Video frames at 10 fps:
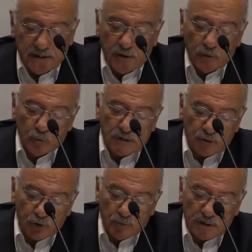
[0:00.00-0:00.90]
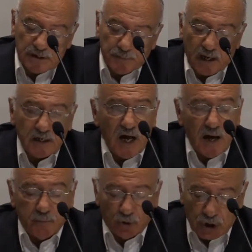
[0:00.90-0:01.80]
is Armenian
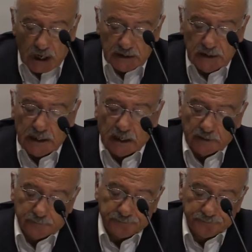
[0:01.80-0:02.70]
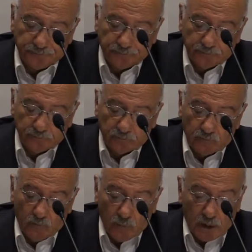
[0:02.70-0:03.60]
identity in danger for all
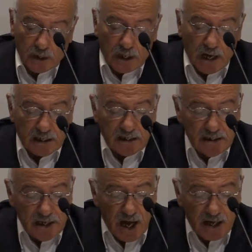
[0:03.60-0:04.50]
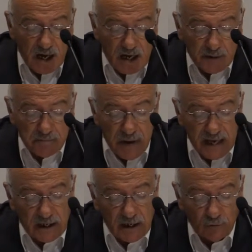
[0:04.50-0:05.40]
Armenians across the world? How
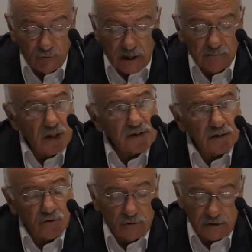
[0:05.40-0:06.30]
and to what extent?